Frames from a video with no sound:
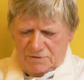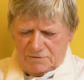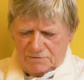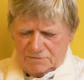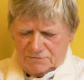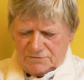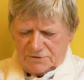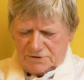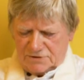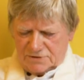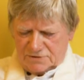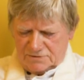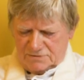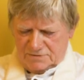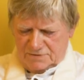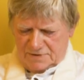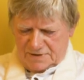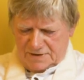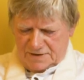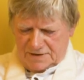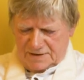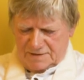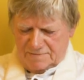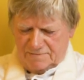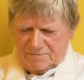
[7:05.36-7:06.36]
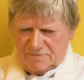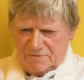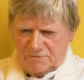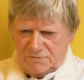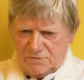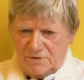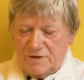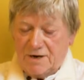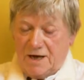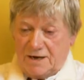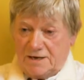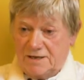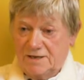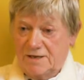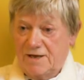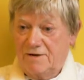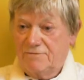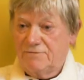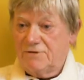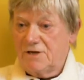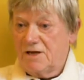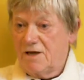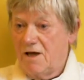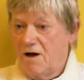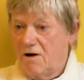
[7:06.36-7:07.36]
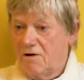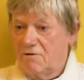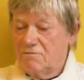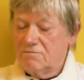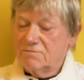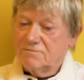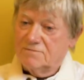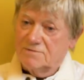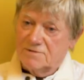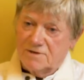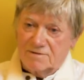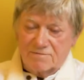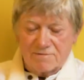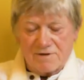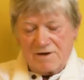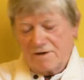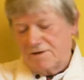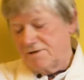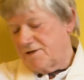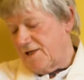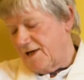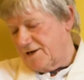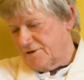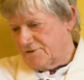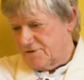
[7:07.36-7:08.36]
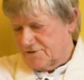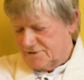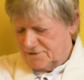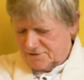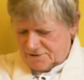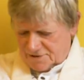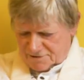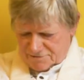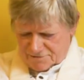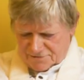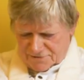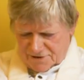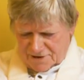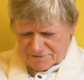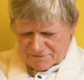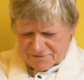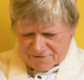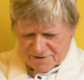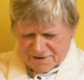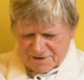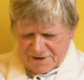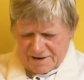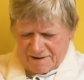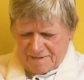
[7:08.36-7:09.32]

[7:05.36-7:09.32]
all do, if we're lucky enough to get old and don't die in an accident, etc.